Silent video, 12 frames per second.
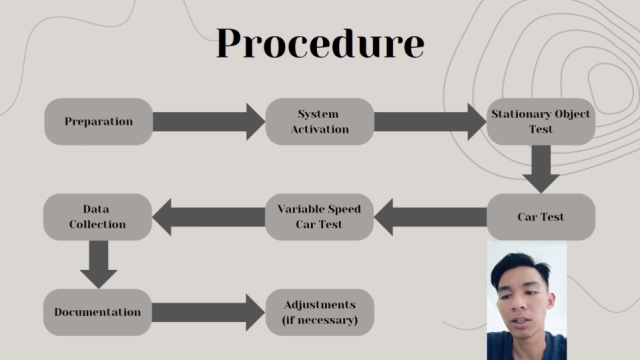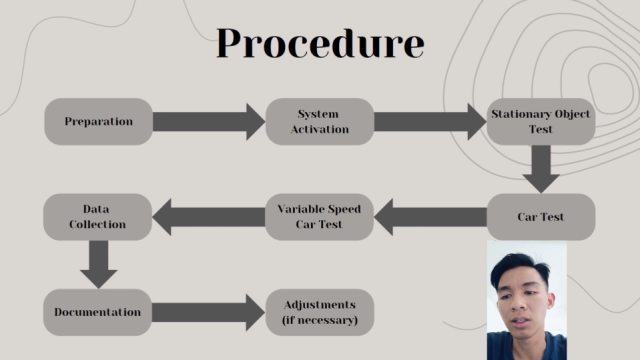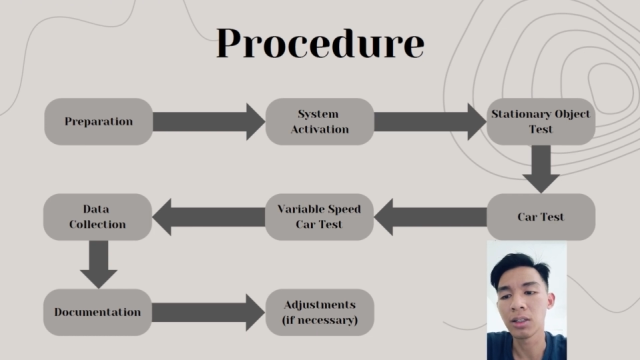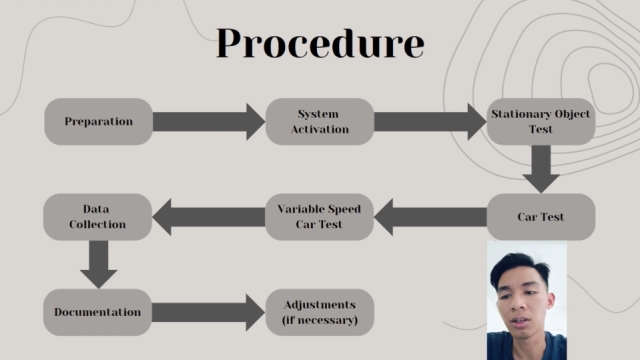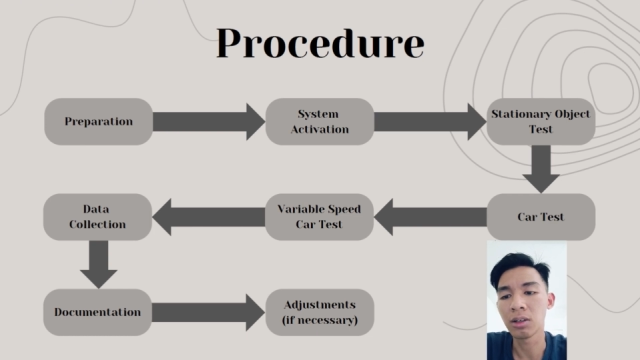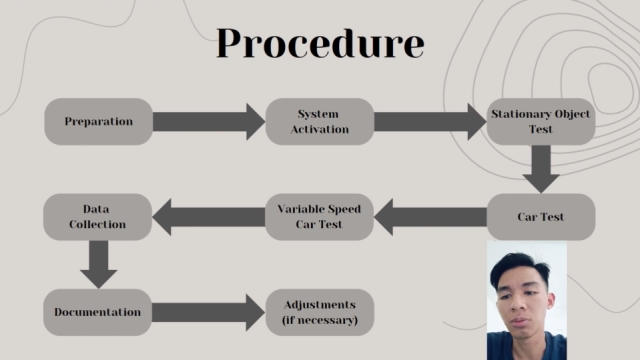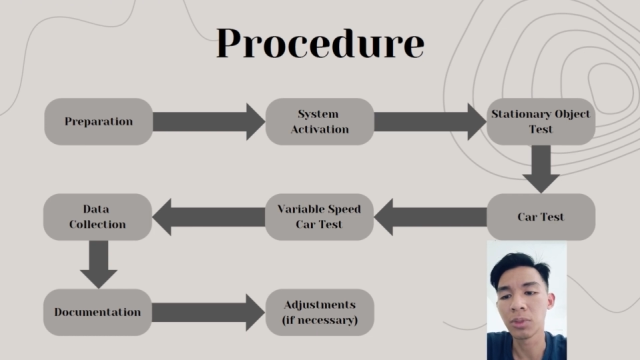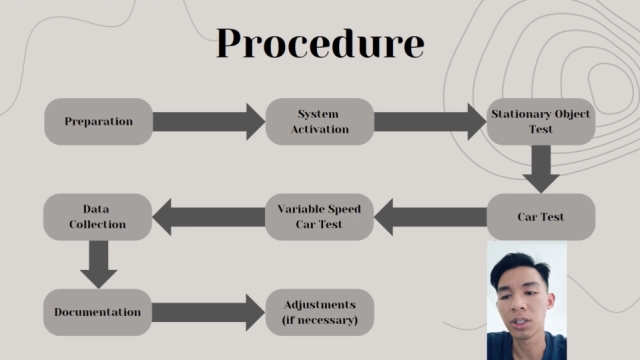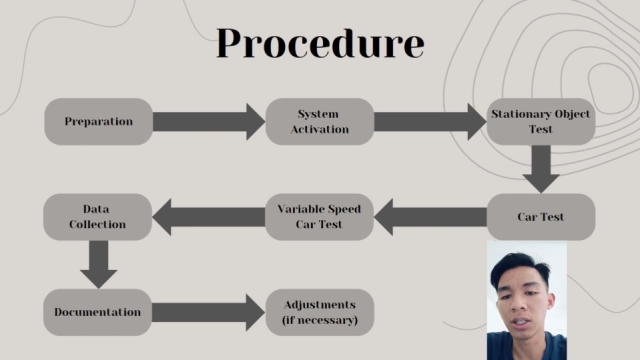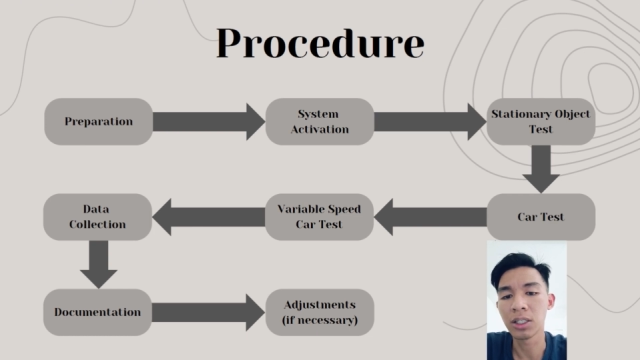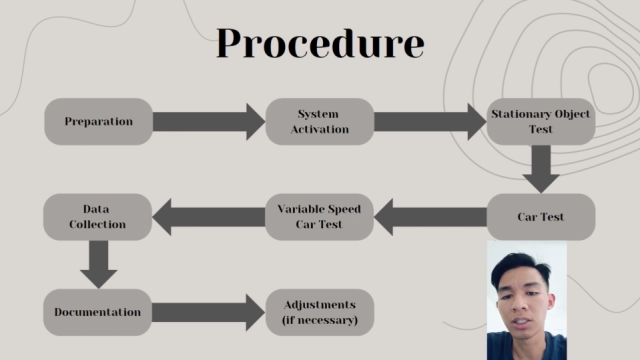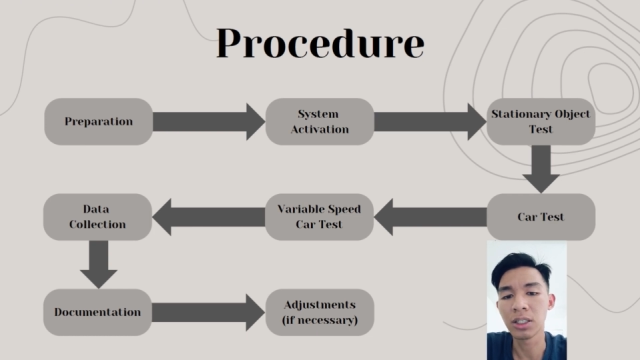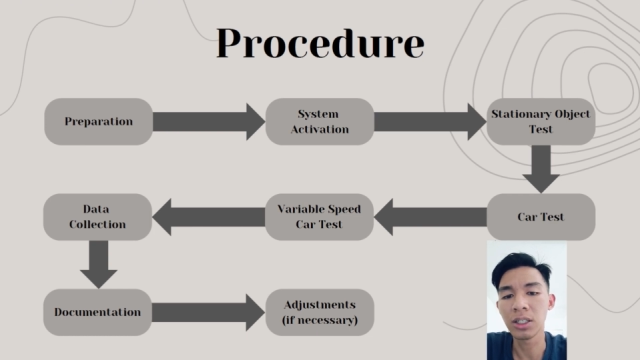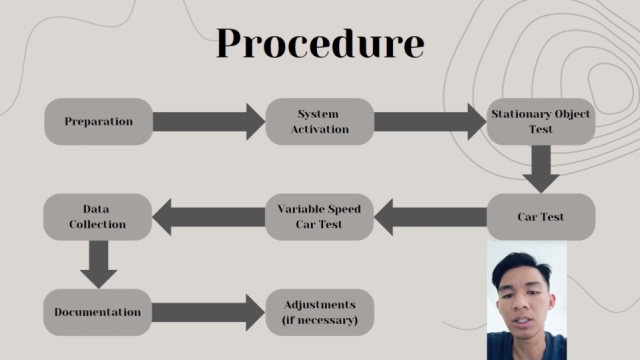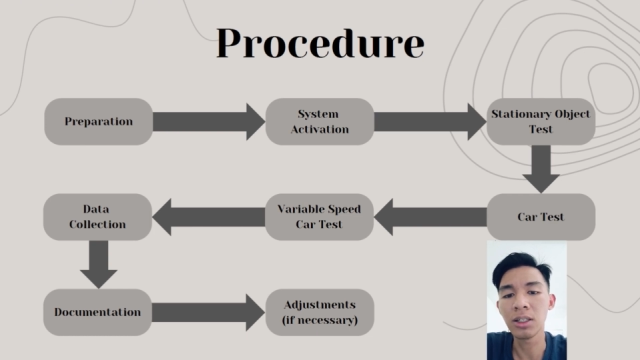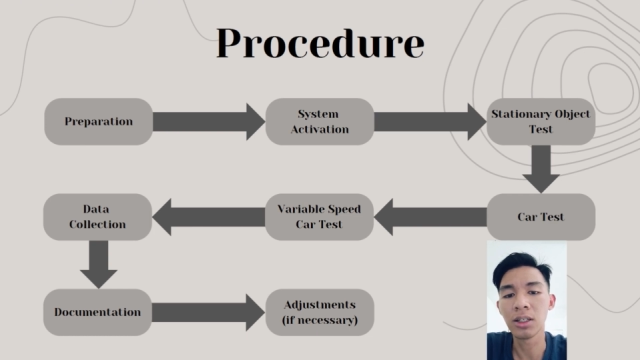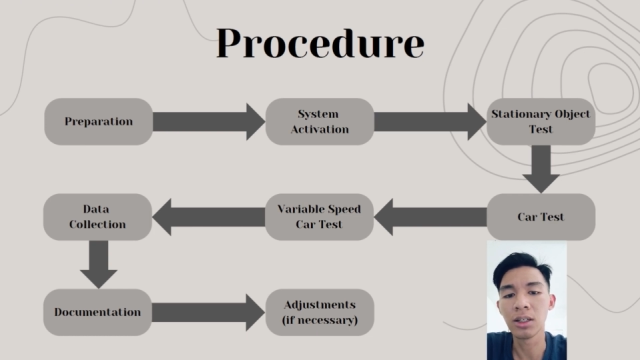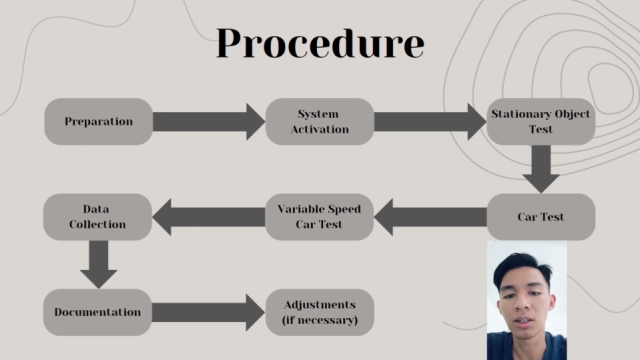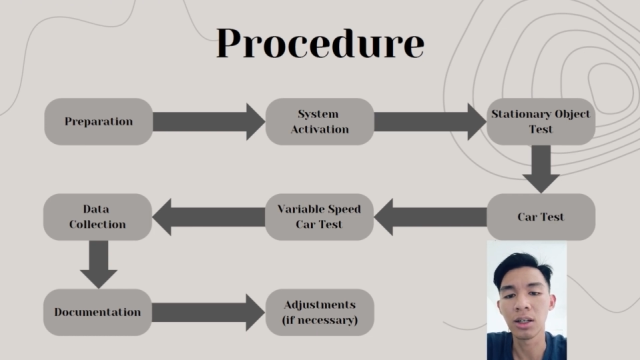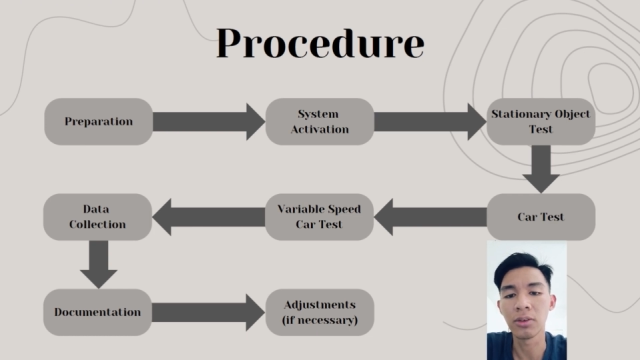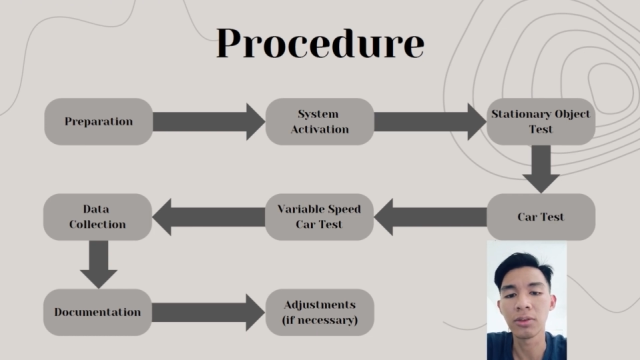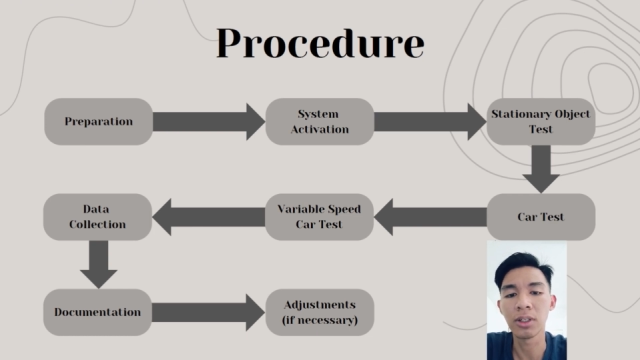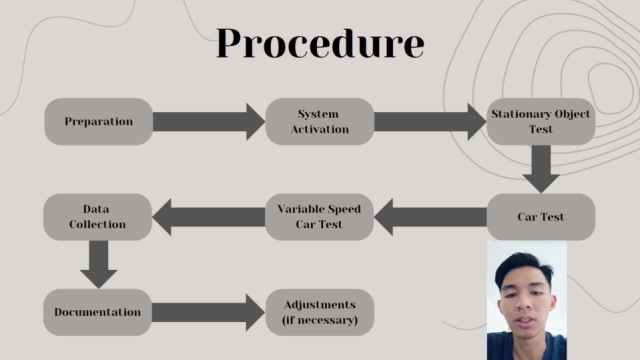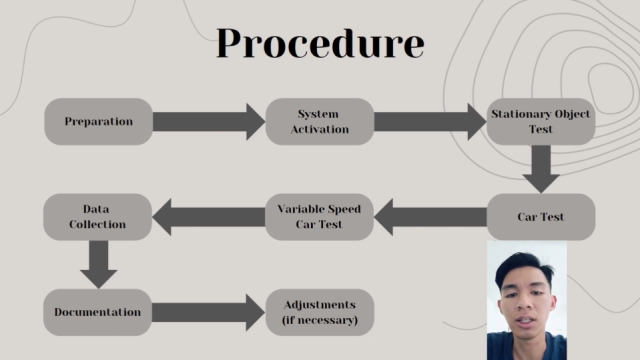documentation. After
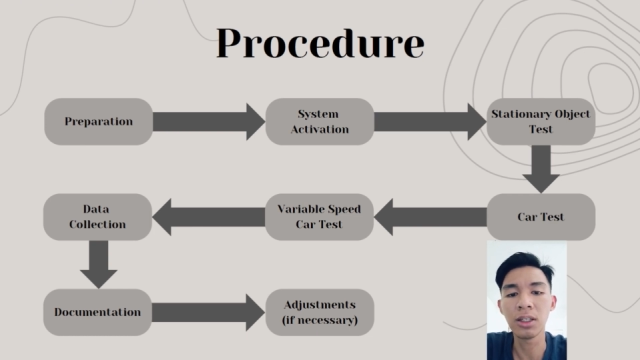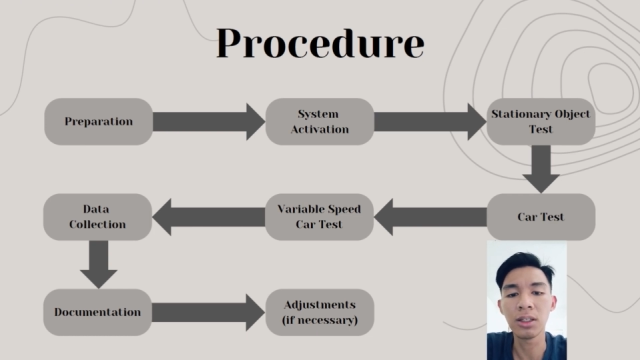that,